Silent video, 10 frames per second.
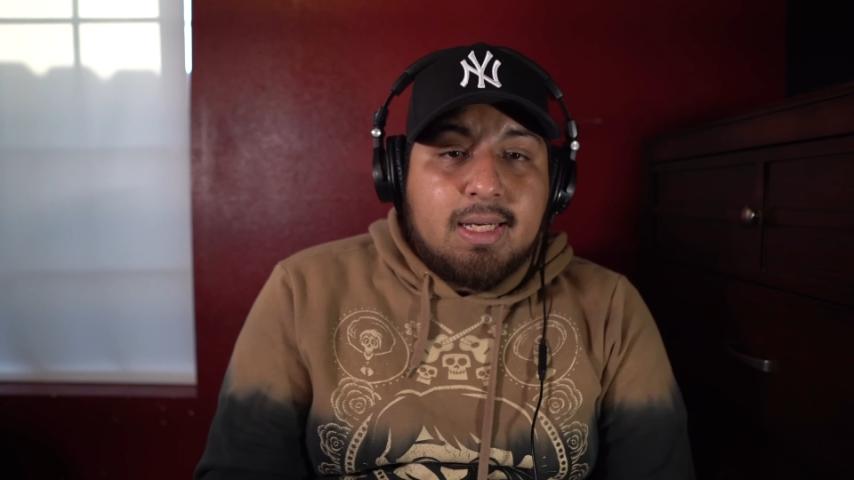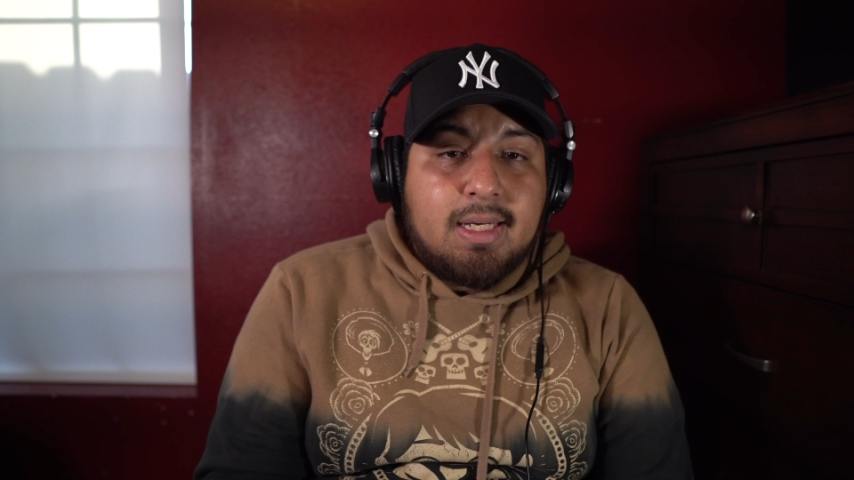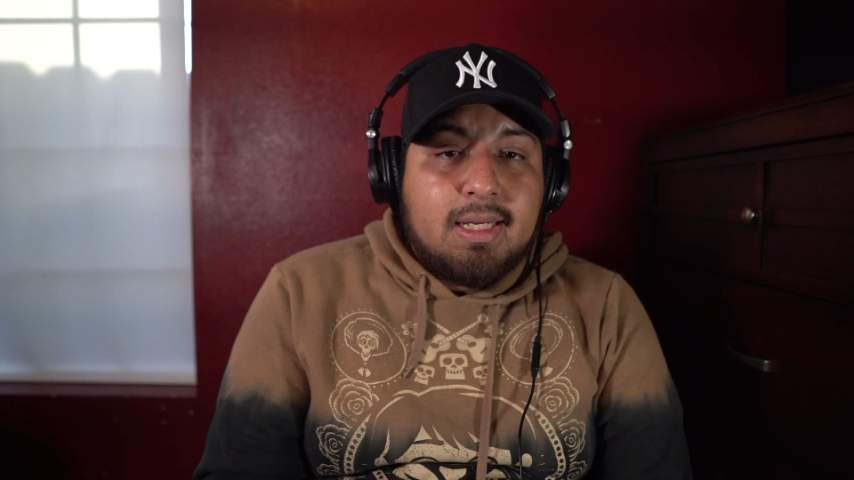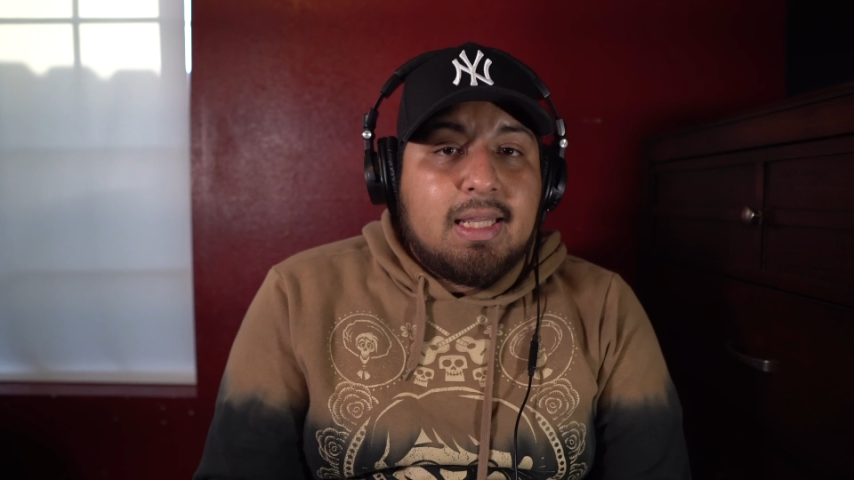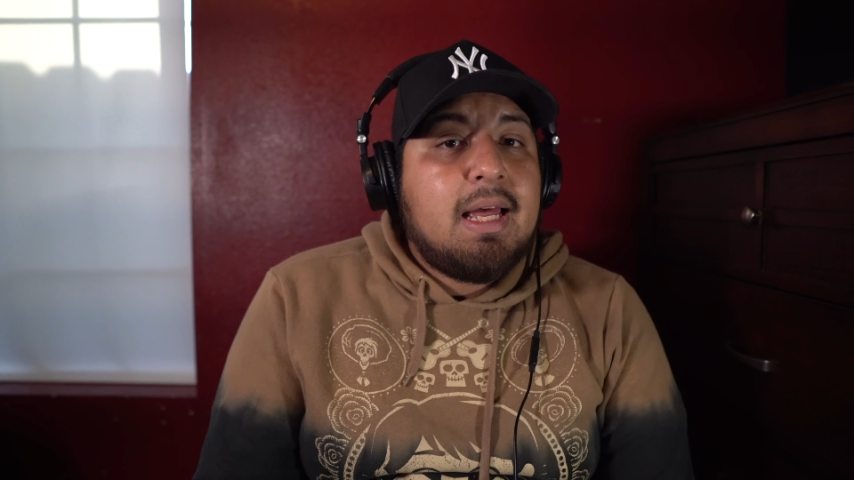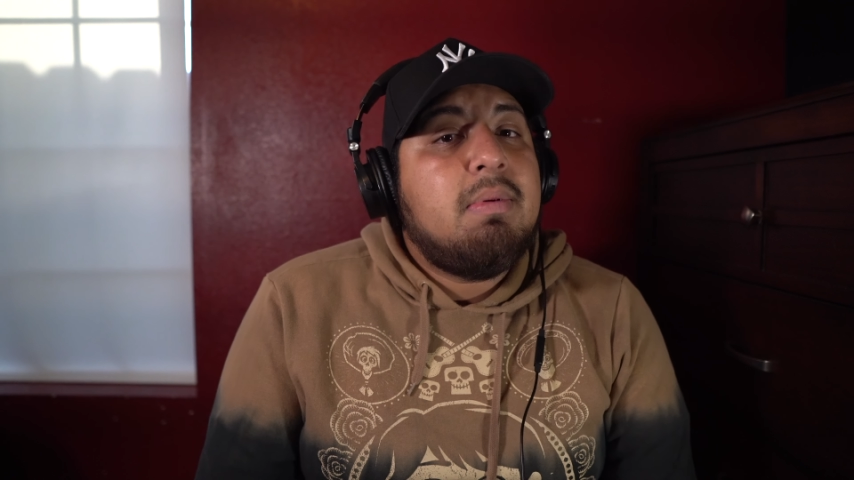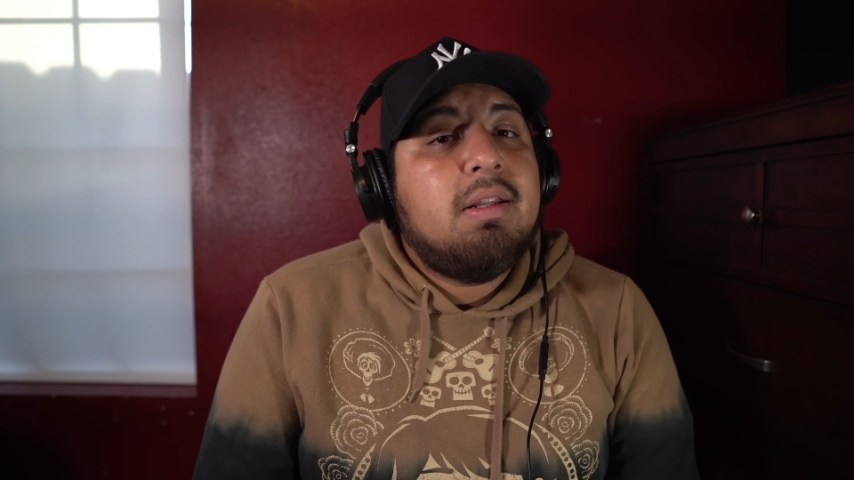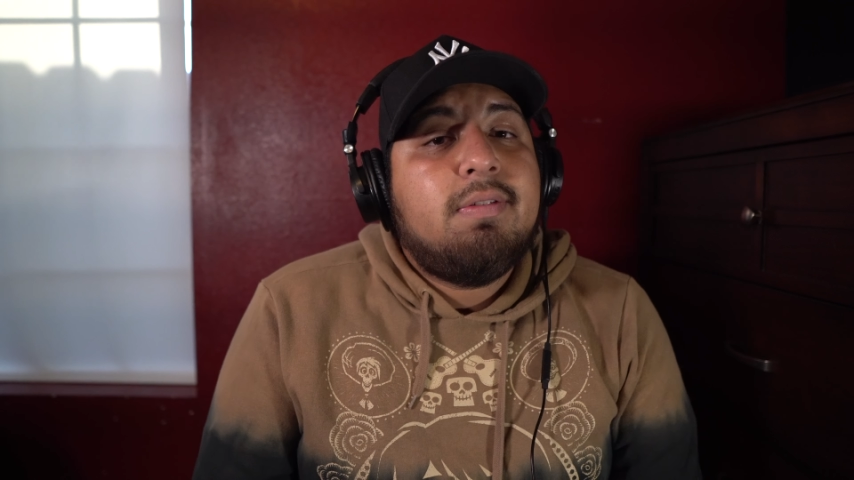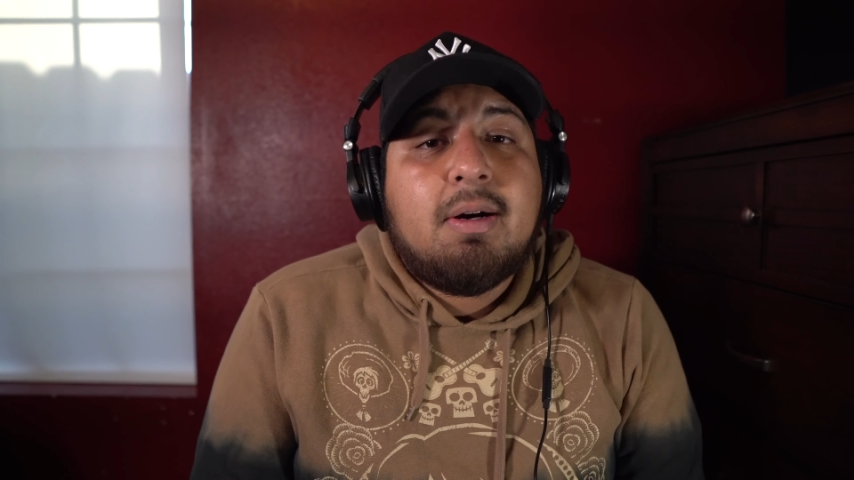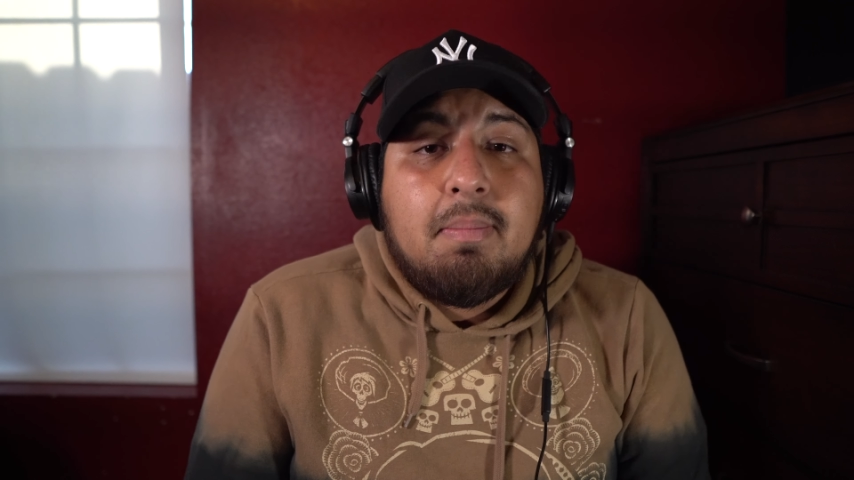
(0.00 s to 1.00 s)
That
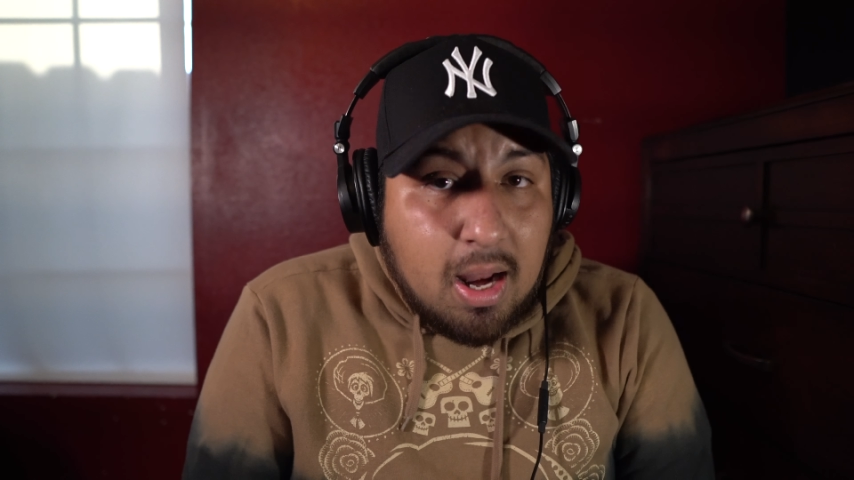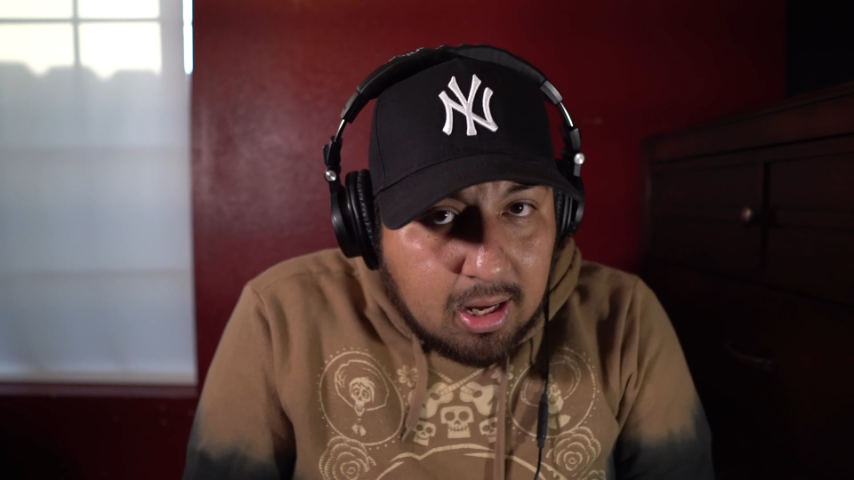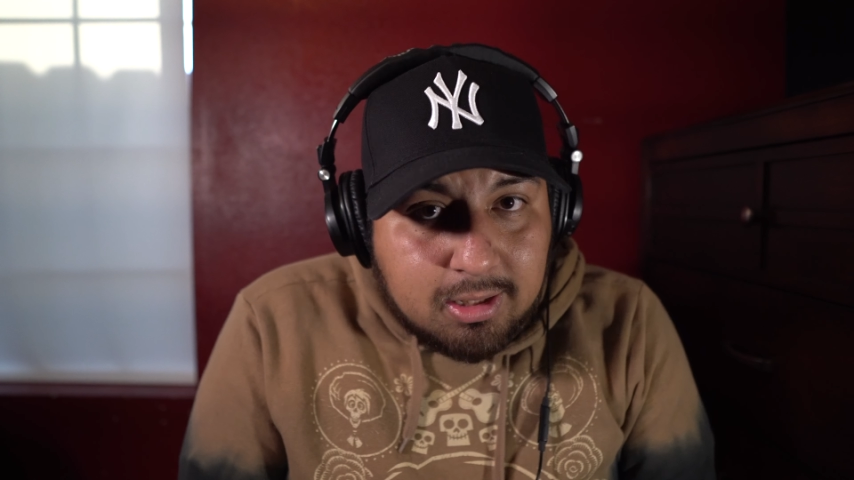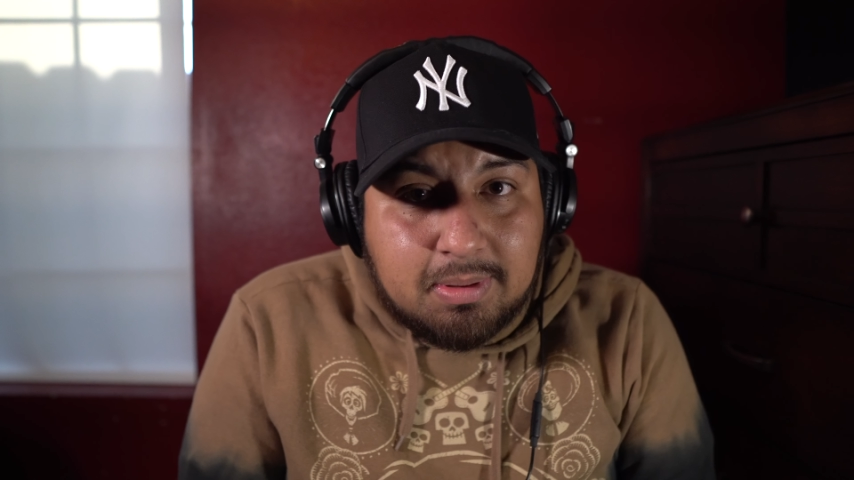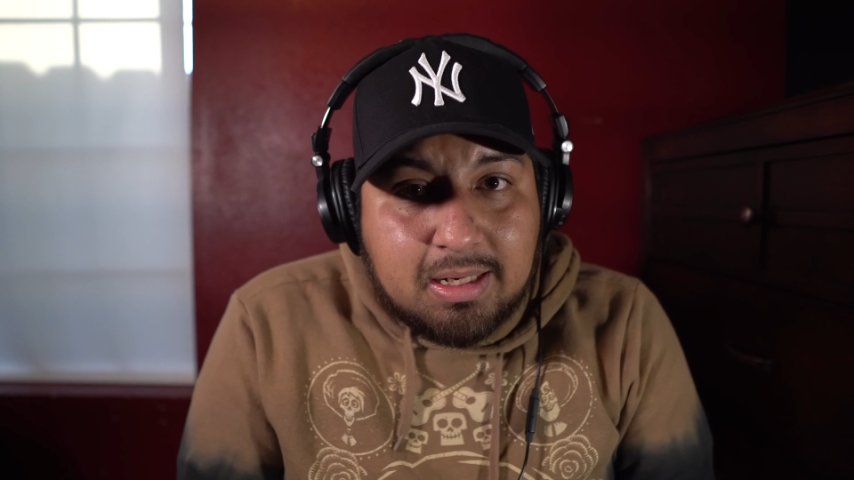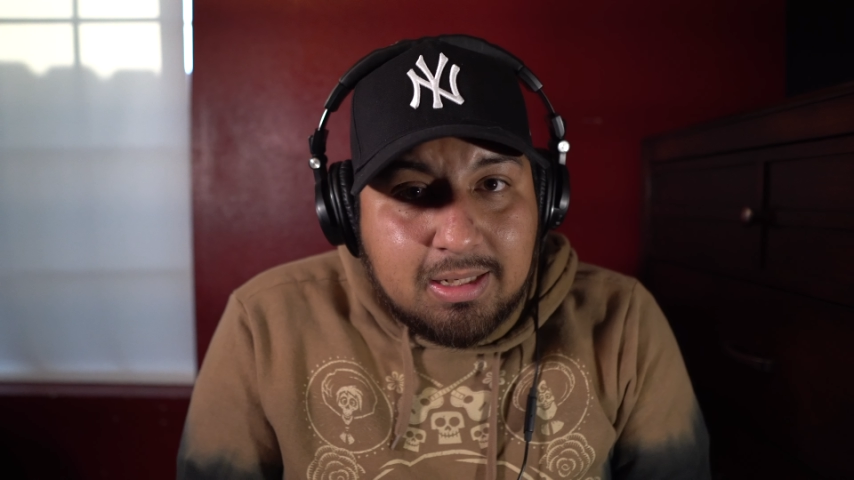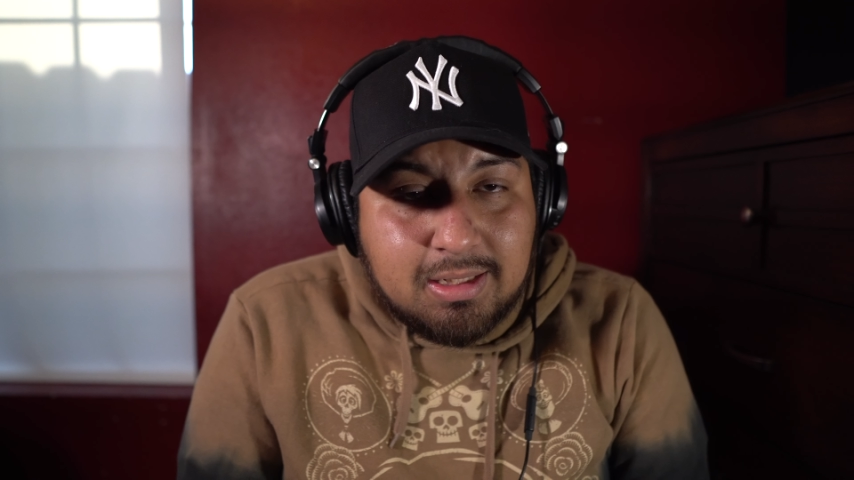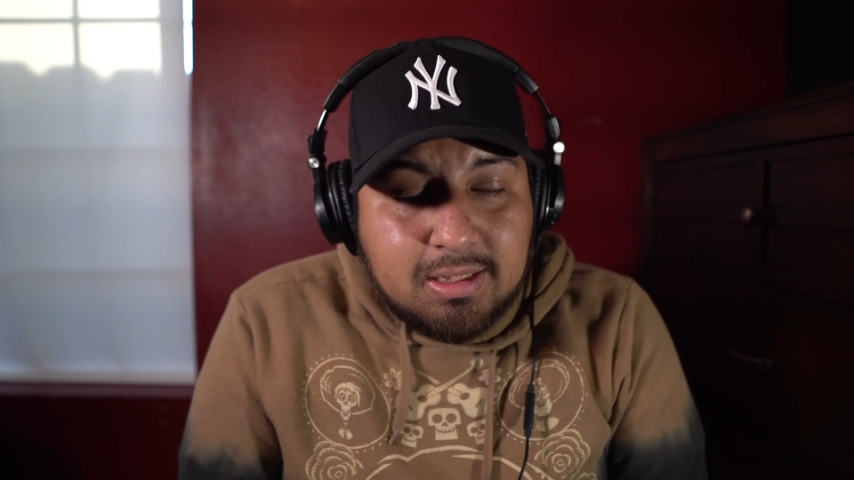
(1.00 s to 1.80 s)
motherfucker blocked me.